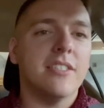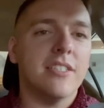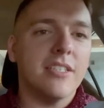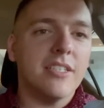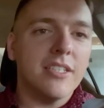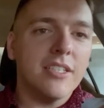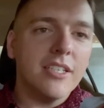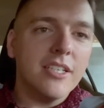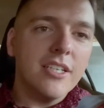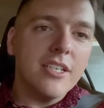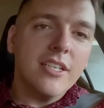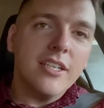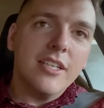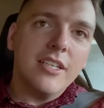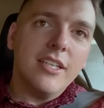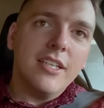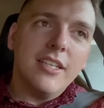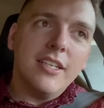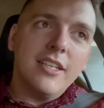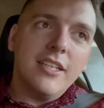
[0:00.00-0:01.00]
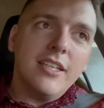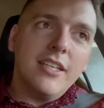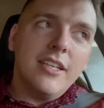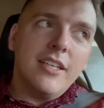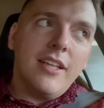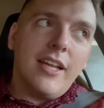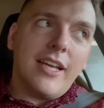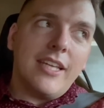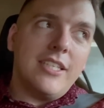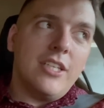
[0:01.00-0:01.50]
And
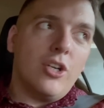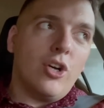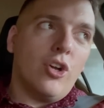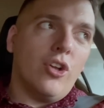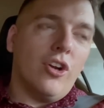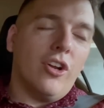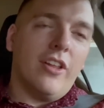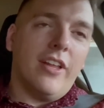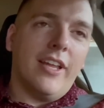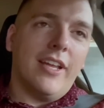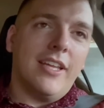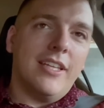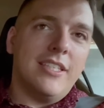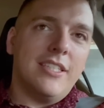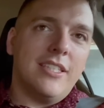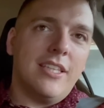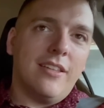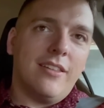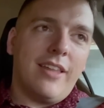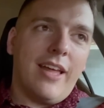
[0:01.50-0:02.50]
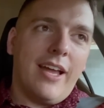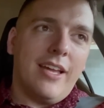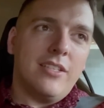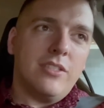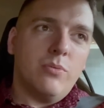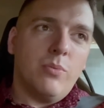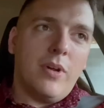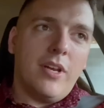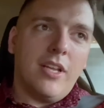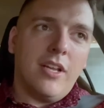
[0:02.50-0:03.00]
like I said earlier, like it's the last
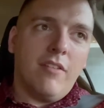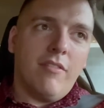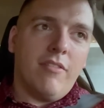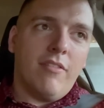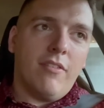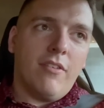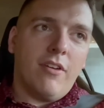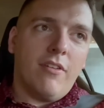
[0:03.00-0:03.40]
wedding of the,